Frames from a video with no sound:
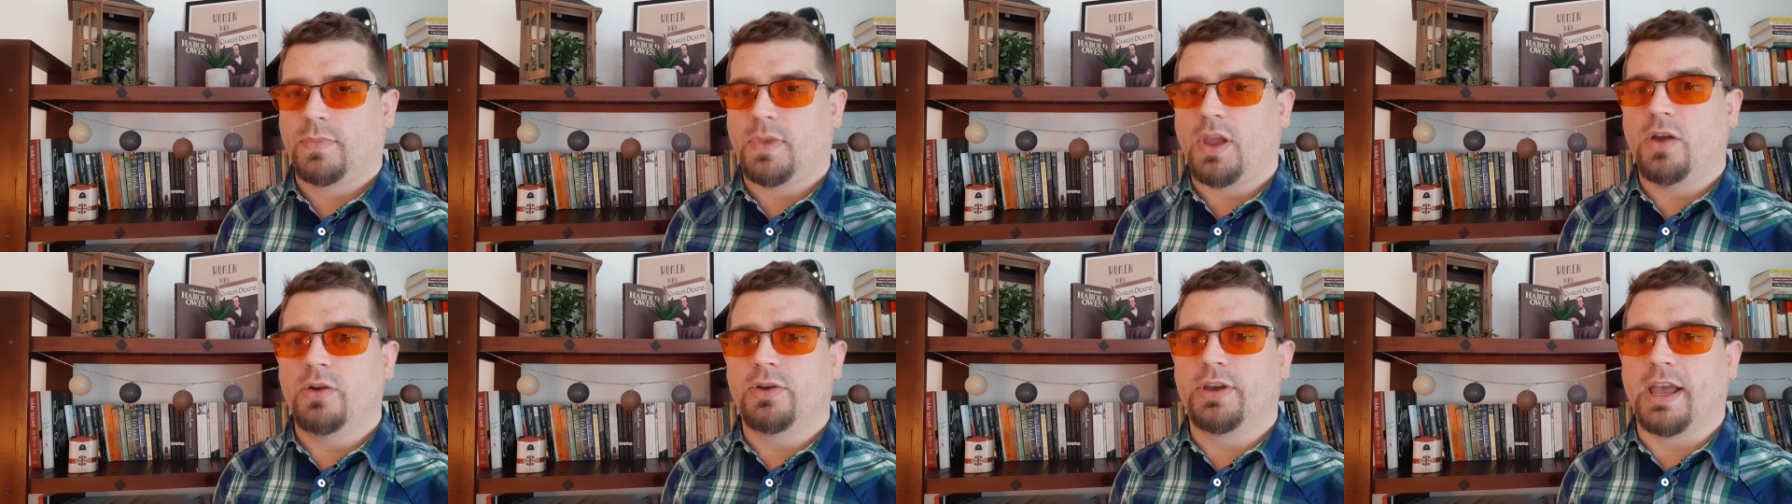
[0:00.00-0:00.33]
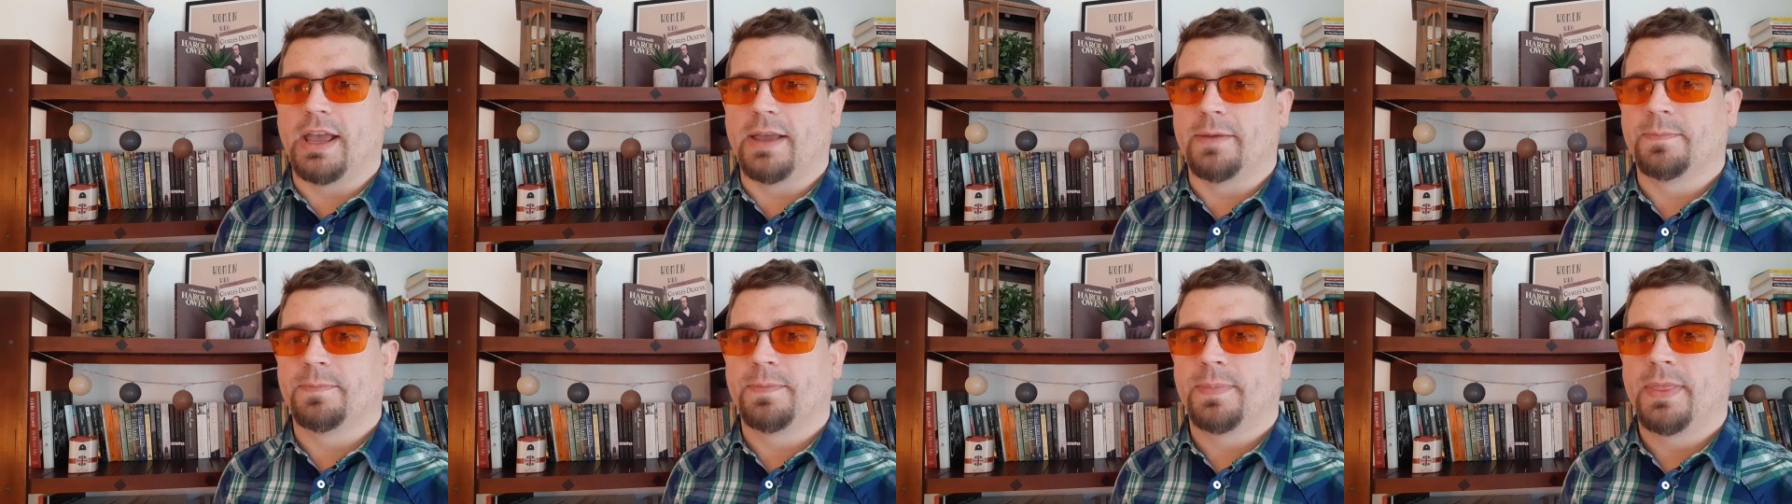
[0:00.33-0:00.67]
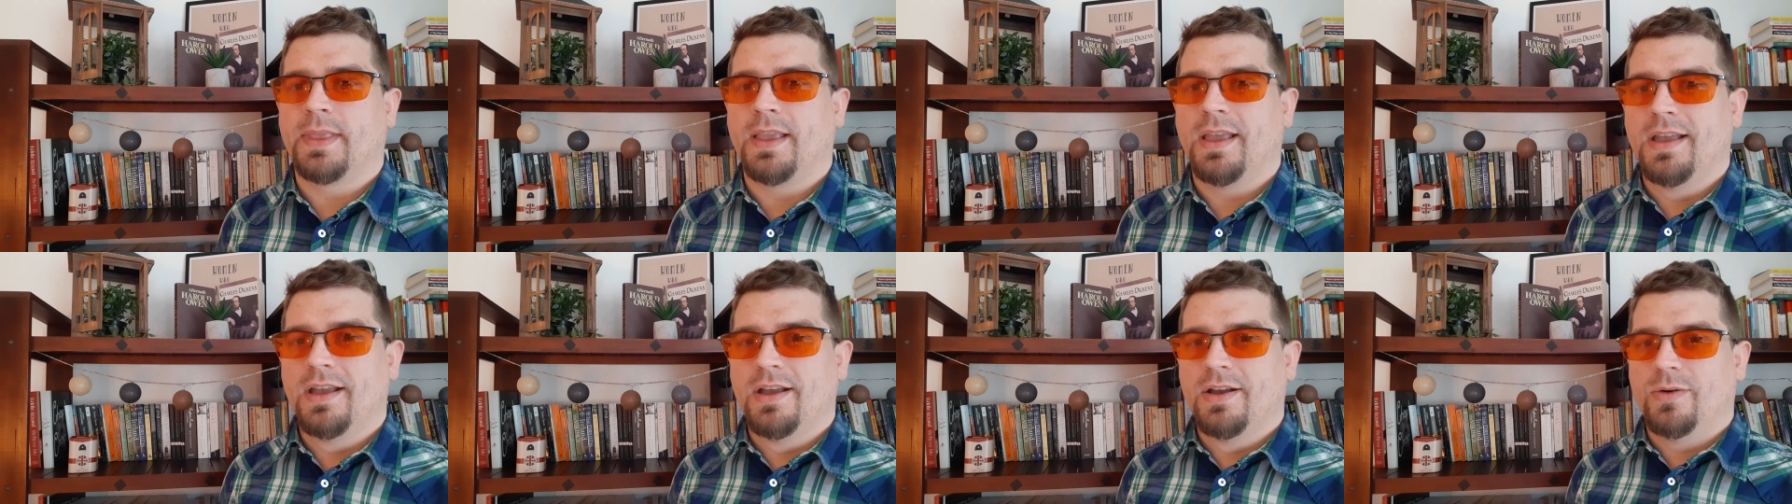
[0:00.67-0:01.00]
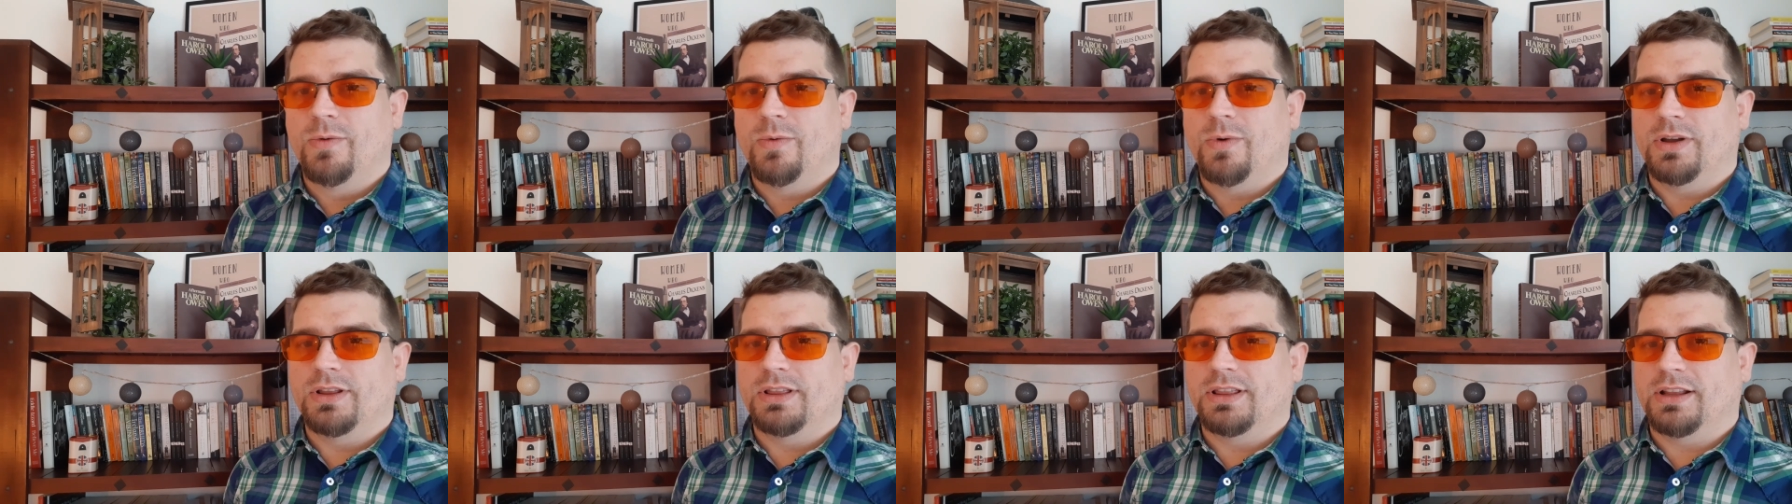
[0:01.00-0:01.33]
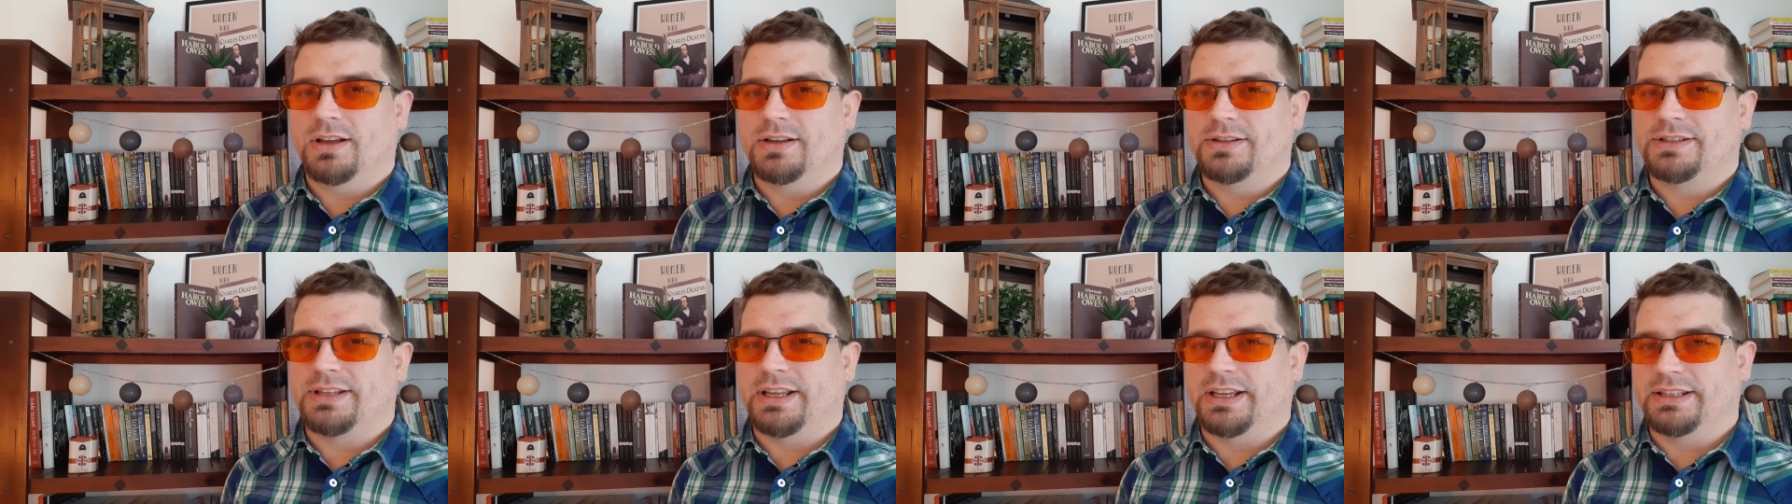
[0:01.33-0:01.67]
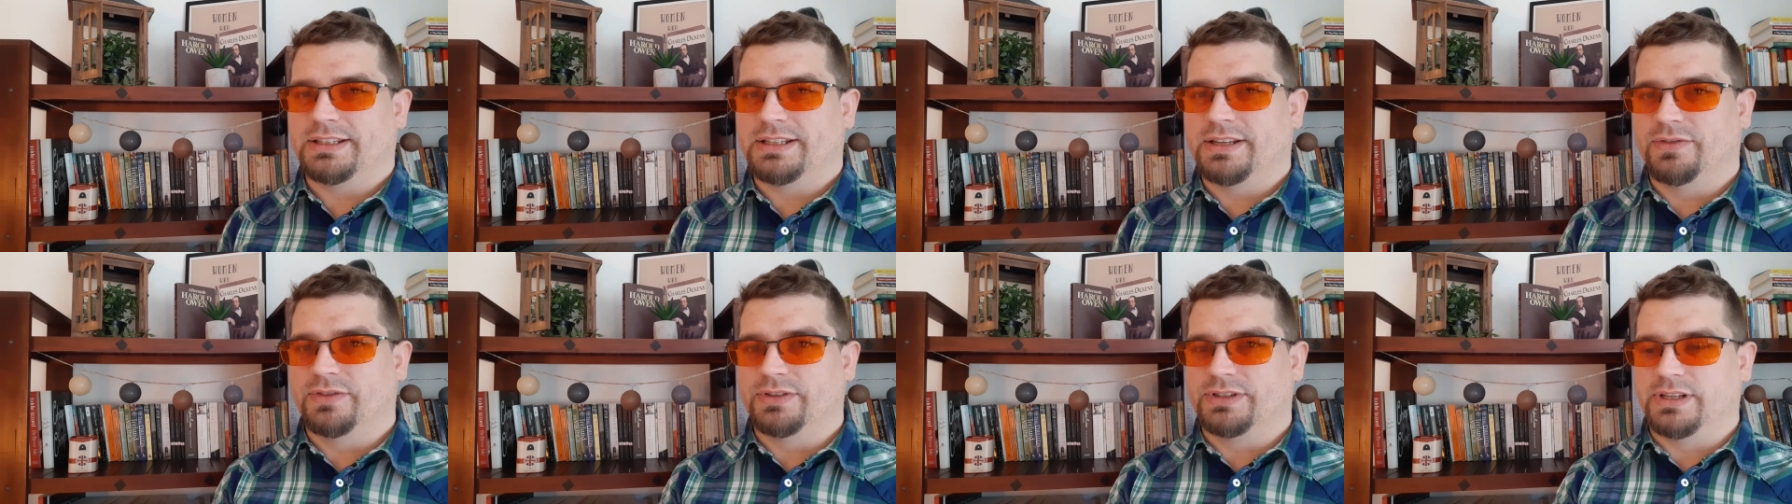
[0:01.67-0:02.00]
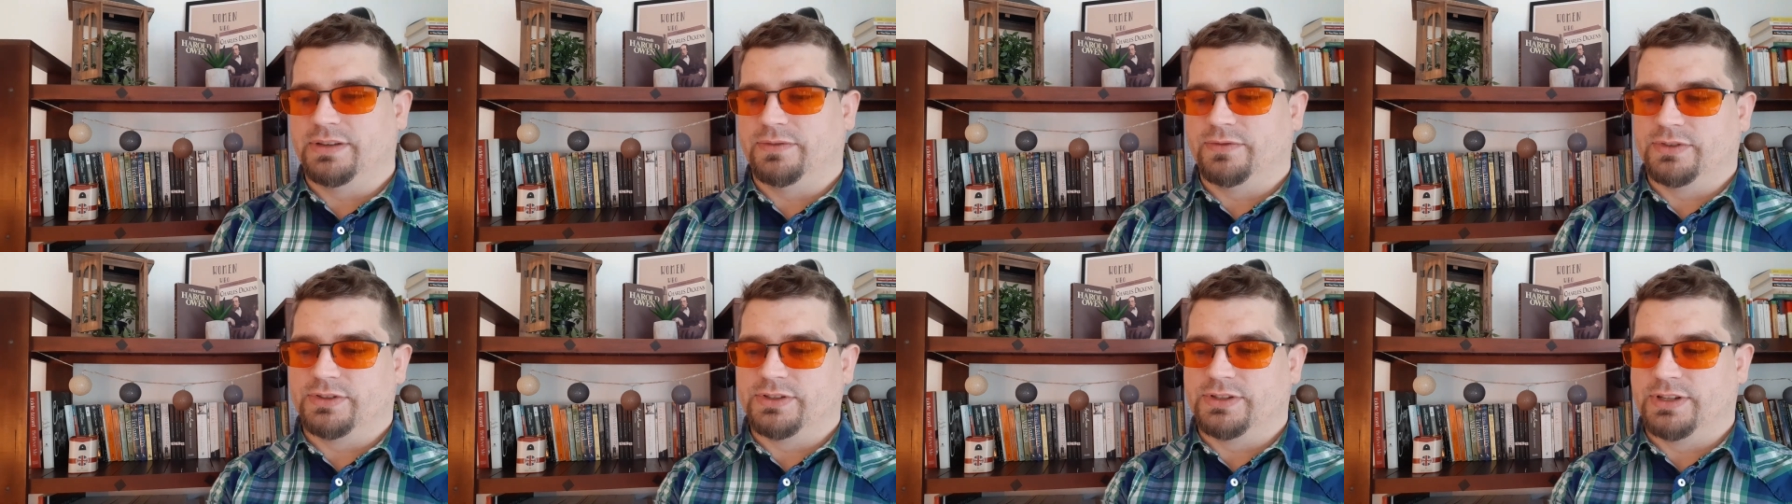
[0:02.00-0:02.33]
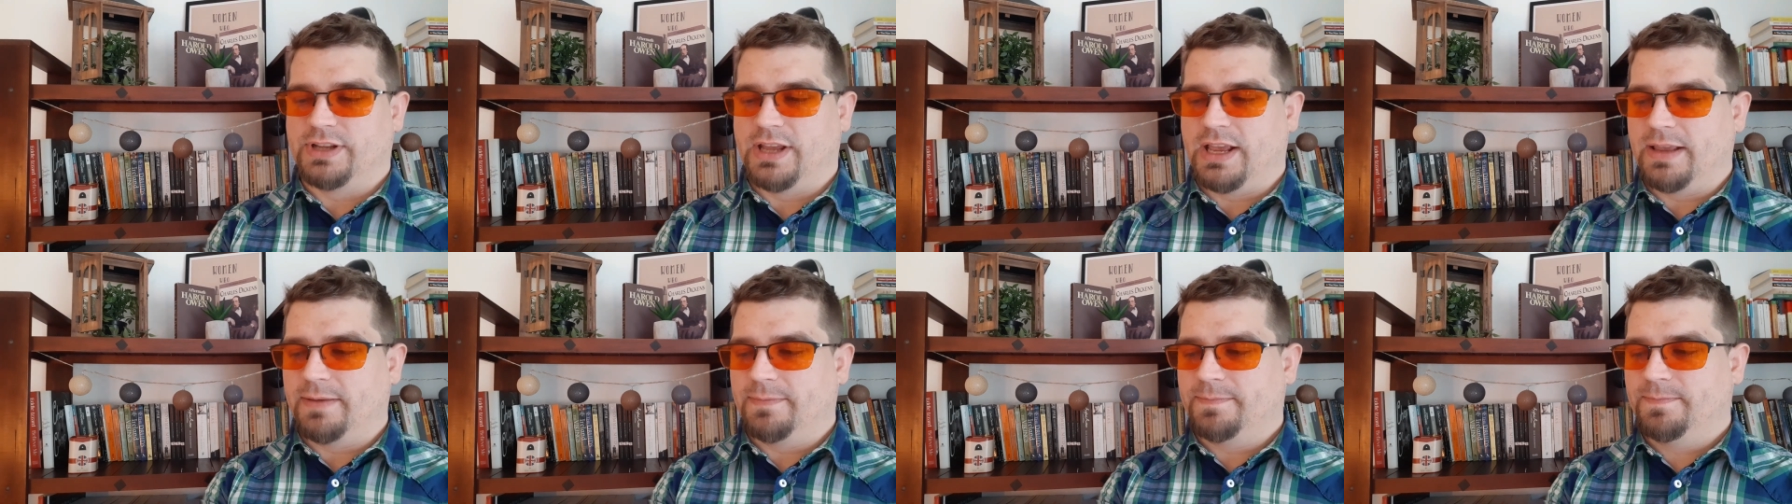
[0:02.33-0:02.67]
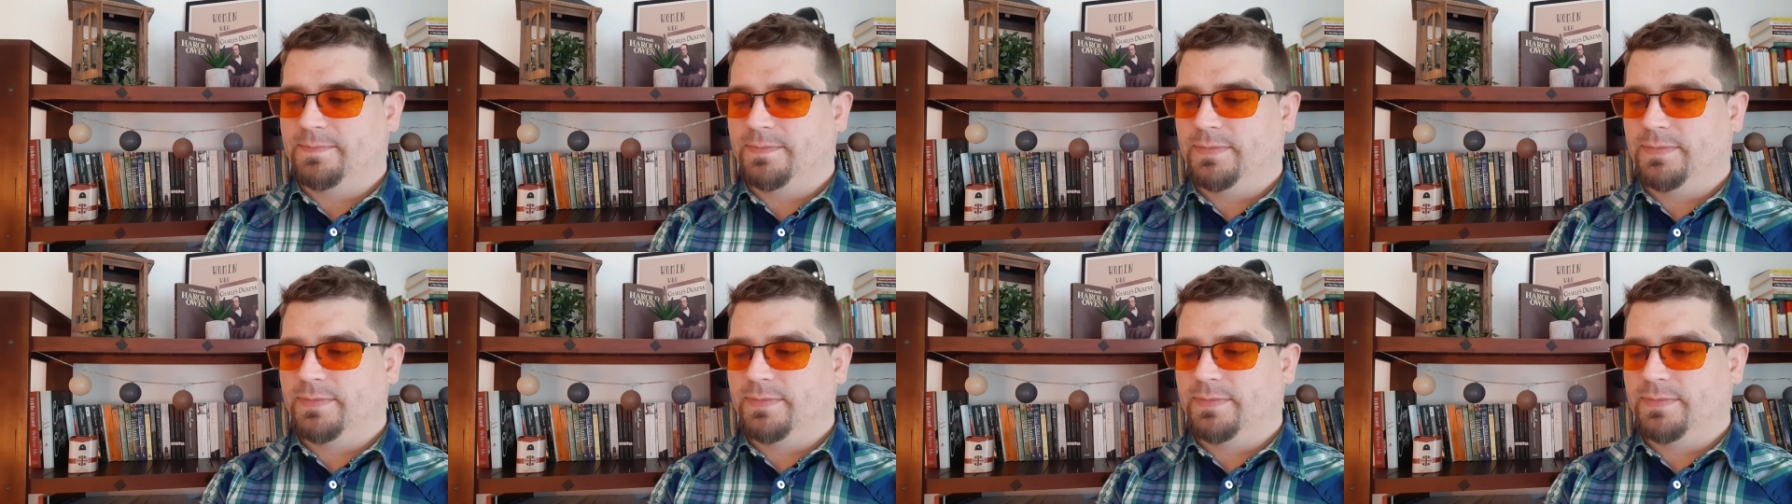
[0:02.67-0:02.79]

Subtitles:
Okay, One last activity for today.